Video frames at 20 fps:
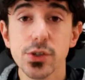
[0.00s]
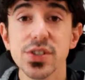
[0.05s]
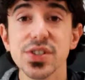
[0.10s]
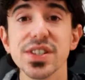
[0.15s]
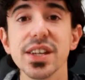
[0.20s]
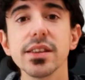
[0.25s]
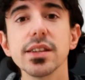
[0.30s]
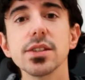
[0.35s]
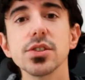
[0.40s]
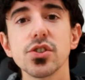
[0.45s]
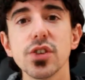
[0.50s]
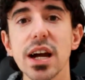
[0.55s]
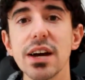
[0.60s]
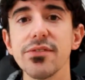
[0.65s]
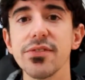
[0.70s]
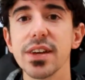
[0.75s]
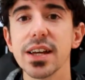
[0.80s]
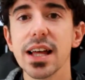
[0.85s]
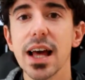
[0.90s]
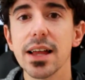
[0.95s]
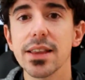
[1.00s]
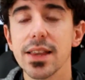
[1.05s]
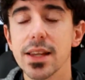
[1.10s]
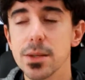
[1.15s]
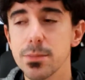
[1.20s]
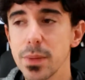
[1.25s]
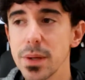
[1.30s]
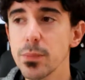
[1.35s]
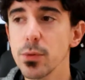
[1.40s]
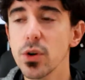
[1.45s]
you're sending traffic and
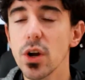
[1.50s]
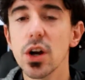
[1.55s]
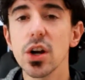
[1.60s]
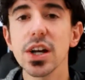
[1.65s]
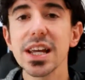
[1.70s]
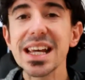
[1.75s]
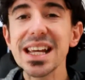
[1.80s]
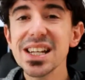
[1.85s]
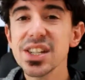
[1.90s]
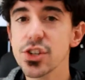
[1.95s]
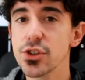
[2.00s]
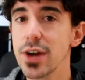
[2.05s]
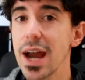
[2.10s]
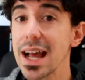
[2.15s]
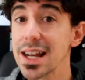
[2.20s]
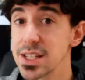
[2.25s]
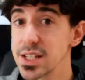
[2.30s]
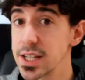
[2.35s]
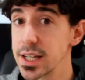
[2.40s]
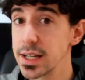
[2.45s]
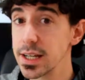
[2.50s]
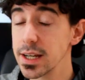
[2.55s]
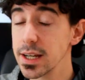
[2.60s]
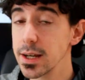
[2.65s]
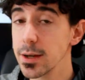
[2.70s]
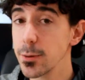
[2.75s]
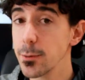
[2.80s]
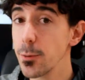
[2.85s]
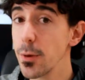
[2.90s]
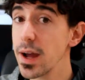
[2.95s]
that people are interacting
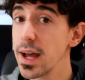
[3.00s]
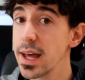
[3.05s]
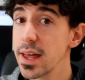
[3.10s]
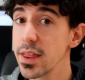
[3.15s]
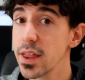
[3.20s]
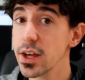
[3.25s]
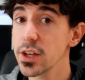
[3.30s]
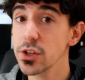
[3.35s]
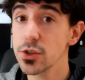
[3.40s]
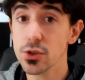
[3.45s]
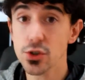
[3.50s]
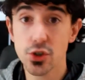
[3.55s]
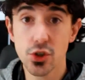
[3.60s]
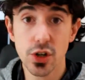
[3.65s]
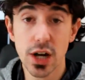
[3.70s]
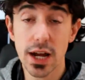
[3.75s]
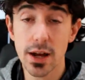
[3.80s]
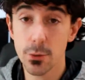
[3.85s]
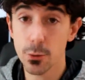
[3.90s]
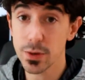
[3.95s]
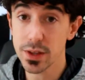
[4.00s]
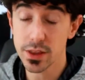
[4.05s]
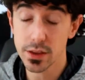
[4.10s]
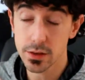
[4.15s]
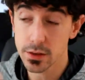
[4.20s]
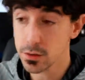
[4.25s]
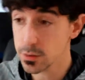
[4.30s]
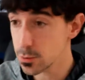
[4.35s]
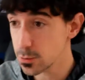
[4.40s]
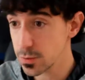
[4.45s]
with your
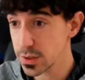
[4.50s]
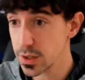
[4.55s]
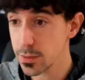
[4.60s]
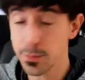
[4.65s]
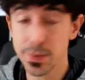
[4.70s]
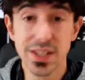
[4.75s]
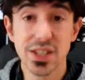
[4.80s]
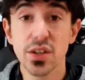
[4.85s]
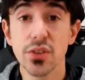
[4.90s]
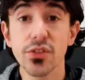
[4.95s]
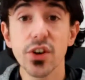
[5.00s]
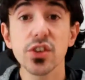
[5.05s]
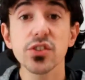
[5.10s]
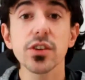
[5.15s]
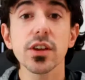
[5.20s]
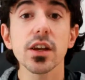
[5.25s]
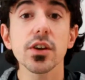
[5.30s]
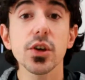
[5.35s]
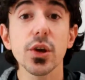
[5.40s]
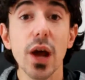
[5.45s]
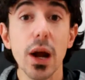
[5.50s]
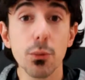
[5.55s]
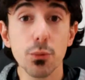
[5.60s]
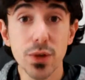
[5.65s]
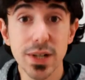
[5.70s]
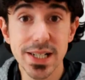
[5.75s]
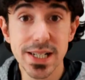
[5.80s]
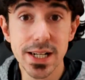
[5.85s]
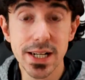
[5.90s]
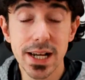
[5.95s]
with the piece of content that you have
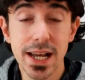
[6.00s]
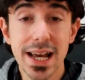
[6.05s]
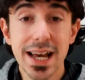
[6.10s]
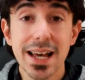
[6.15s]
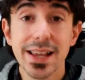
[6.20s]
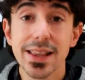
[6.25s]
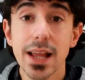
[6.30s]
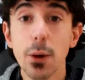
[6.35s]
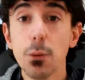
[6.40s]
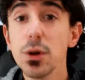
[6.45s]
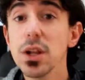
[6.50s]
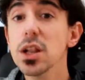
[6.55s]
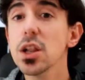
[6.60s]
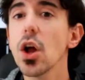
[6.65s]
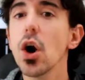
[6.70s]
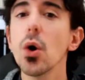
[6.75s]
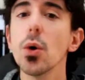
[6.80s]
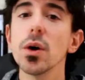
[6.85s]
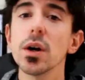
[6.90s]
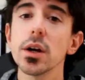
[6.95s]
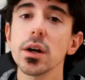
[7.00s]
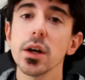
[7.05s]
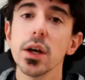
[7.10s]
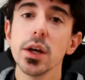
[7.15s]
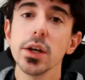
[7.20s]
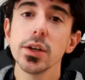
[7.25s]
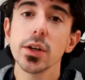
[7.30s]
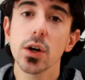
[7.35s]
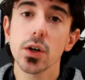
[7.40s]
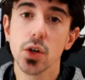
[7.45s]
written, that will lower
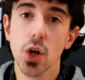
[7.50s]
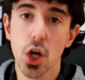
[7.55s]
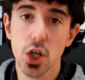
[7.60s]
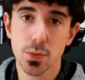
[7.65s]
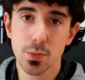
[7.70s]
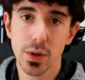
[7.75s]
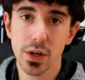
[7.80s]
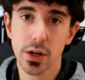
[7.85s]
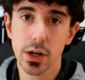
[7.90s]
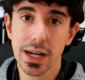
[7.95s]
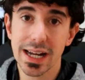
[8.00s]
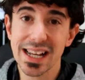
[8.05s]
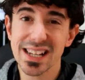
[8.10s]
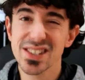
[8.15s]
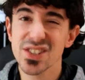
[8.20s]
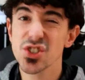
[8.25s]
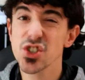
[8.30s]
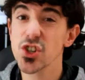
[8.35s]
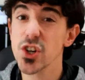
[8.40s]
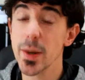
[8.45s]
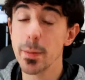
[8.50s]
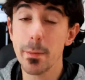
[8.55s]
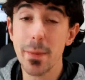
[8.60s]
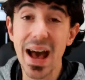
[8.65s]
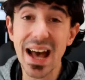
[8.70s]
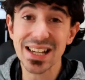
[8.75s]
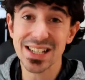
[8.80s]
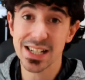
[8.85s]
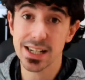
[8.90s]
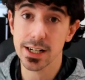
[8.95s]
your cost per clicks
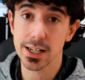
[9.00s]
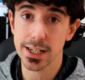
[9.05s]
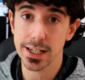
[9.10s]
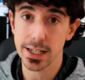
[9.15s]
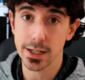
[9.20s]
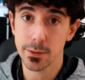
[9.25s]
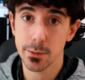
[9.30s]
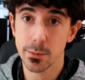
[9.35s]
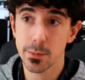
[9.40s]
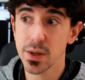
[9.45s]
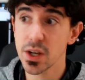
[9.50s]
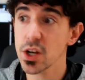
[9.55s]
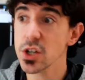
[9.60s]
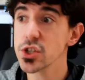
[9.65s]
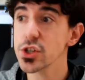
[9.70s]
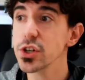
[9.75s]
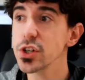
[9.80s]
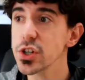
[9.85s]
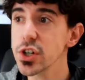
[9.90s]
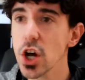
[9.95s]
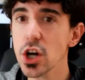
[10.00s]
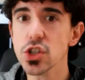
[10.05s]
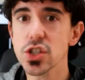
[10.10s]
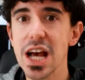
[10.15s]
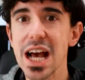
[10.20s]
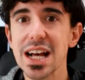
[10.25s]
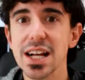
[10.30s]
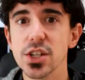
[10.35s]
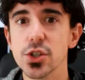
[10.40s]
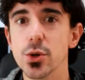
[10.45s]
dramatically, because you're not
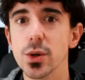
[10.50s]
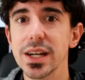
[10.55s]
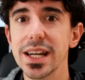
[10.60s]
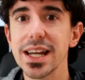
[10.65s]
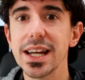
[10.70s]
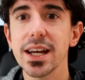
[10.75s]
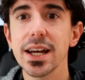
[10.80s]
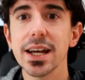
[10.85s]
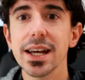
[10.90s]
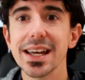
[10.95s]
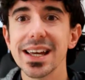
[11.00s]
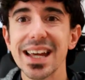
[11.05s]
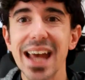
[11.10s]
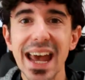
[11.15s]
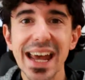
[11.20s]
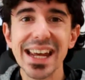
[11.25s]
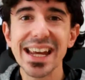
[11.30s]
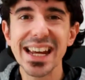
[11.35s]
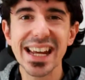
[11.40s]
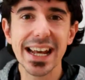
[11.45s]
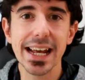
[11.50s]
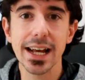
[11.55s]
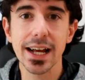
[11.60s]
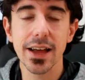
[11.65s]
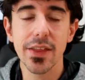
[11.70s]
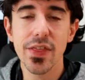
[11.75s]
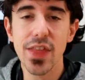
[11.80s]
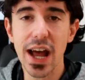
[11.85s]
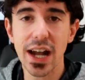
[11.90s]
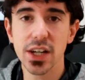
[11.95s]
actually
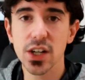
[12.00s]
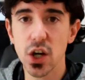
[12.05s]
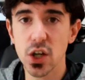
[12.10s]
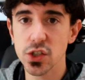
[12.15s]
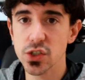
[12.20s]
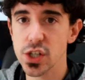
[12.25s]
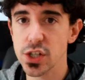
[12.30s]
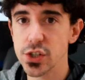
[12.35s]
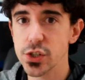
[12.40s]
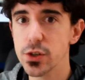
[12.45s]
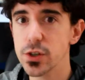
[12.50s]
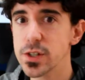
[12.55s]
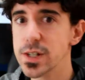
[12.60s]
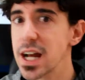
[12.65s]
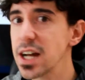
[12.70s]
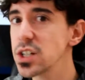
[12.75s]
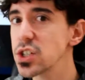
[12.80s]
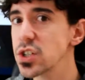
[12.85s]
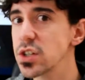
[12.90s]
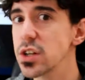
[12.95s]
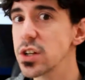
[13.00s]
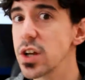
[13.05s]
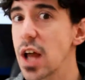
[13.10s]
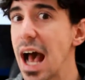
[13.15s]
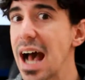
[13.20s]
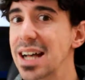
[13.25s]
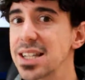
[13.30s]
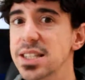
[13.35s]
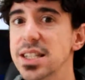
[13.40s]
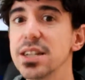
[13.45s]
gating that content. You're not
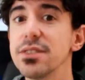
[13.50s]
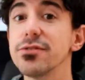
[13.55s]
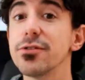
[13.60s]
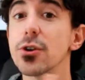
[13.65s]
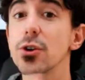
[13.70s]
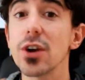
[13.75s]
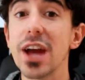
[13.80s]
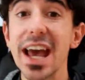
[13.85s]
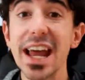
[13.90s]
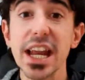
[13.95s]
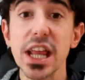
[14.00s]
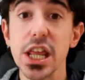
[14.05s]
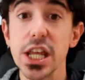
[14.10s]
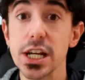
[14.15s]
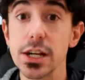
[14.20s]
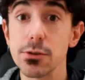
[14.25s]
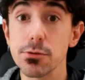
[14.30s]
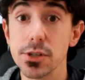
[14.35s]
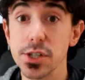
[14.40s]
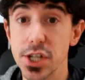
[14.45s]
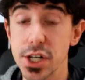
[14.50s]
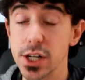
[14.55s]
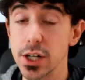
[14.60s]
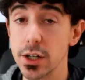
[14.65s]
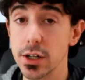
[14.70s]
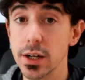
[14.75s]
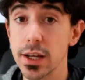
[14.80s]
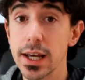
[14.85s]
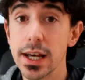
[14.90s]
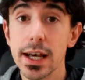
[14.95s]
asking for anything in
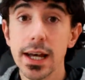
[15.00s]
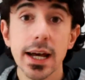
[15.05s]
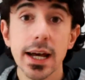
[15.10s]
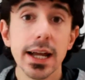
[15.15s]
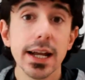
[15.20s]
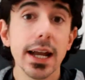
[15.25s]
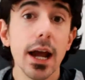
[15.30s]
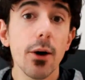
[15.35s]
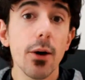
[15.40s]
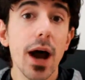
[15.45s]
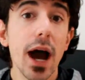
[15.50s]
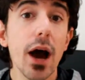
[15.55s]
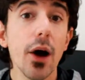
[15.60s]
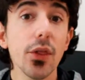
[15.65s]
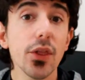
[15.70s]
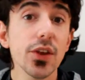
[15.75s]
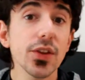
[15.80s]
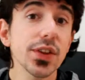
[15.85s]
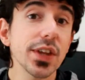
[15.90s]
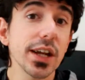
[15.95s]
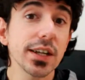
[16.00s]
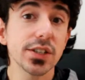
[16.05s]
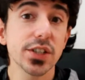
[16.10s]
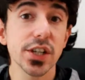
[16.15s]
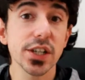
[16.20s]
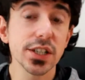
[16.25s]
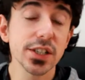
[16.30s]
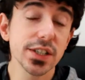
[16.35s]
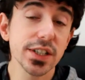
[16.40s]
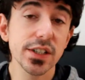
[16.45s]
return. Now, how that
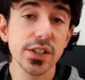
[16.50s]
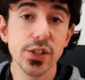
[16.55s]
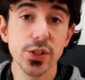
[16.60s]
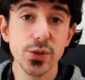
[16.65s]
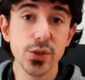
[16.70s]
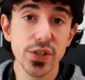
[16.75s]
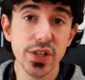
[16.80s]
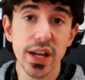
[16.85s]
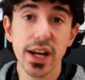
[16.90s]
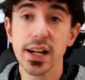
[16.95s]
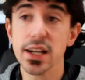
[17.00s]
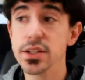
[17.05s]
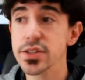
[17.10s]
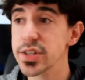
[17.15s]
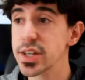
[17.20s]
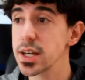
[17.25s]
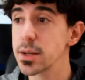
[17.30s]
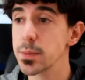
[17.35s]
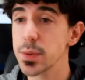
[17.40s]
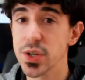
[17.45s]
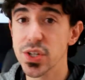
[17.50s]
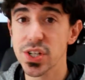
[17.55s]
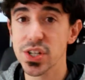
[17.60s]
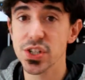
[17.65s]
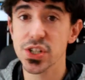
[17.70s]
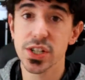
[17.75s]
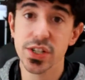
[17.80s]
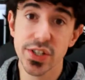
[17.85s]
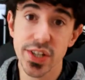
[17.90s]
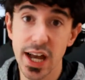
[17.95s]
turns into sales and
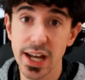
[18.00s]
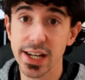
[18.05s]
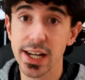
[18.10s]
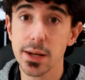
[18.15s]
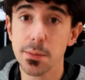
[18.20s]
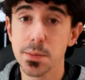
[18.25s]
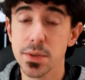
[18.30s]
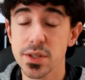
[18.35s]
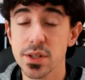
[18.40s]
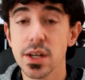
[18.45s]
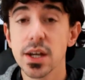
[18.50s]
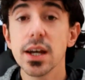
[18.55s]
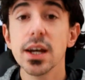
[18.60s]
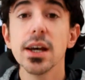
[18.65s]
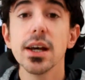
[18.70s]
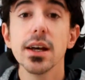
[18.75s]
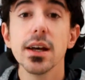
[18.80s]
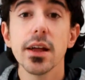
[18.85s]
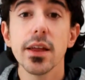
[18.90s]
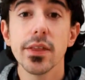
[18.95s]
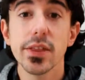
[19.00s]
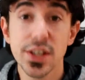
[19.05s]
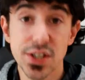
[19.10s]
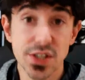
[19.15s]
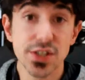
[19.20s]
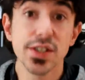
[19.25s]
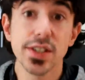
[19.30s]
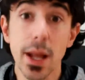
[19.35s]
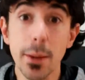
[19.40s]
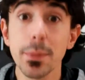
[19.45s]
potential signups?
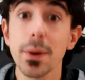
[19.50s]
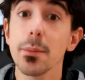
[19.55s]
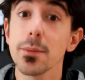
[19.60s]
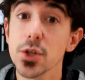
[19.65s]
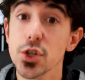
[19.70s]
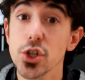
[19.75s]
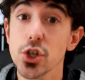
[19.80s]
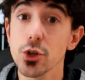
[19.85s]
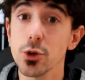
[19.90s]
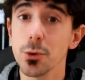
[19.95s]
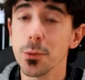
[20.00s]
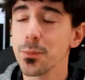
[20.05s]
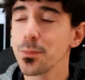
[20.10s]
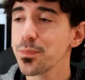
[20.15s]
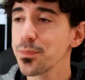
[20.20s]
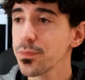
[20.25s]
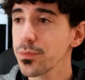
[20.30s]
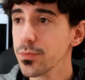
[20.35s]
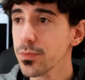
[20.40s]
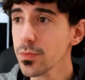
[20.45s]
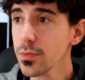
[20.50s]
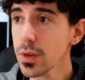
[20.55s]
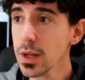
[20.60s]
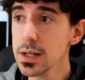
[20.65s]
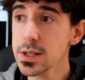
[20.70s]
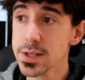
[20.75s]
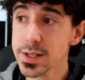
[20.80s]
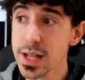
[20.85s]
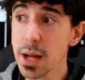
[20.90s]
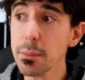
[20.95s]
This is step number two.
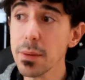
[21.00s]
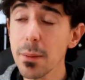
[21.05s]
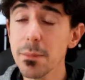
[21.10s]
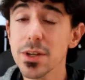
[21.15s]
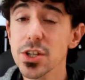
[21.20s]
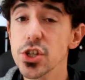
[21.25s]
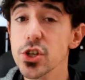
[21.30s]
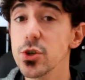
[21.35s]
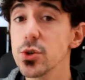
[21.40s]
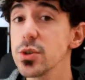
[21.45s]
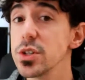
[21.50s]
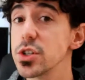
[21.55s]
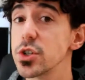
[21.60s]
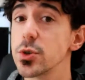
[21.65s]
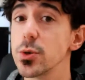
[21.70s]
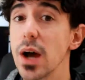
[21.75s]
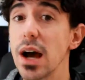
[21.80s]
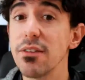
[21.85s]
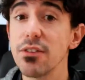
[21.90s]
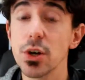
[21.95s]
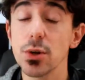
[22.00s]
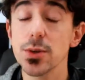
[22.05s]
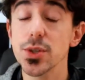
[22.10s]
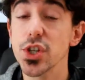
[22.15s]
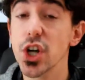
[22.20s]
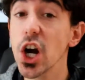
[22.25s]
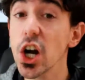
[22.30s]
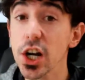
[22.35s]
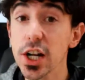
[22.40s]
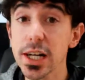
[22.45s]
Step number two is to have a
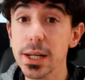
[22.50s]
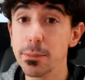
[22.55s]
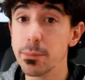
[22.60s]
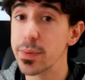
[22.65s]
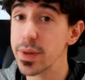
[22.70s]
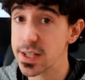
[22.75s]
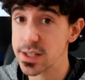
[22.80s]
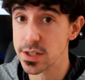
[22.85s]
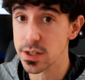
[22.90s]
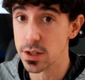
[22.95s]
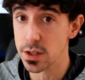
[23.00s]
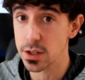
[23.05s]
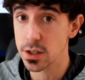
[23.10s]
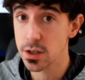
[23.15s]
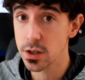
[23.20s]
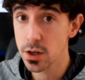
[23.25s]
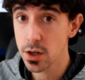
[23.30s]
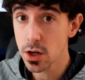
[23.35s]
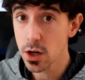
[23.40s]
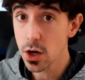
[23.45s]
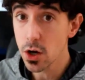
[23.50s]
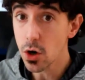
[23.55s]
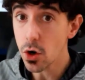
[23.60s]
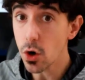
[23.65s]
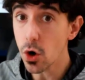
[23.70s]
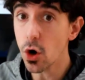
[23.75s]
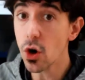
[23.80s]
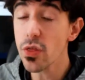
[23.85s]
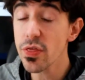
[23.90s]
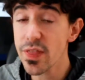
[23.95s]
retargeting pixel
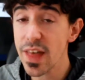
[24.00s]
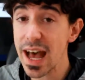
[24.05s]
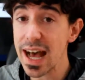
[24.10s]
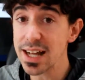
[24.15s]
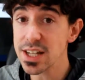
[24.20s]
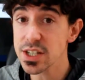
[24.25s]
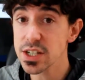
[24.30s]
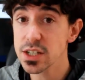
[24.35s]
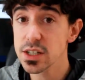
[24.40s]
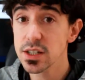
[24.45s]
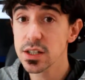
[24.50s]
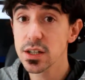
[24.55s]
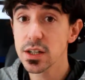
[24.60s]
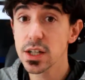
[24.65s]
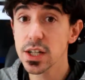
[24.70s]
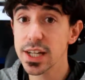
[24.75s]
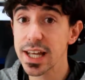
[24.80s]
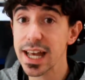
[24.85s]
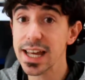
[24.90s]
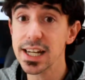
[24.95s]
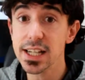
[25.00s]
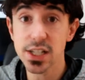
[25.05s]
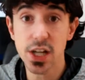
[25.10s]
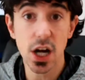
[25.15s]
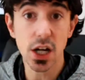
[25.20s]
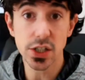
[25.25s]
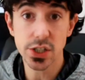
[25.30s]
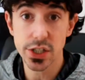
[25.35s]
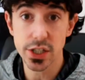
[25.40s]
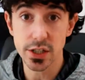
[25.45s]
on that ungated
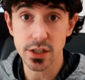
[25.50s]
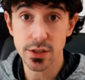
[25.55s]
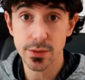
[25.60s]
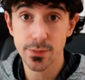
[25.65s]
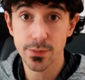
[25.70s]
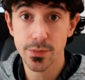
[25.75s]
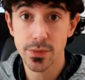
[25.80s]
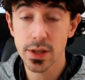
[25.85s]
content.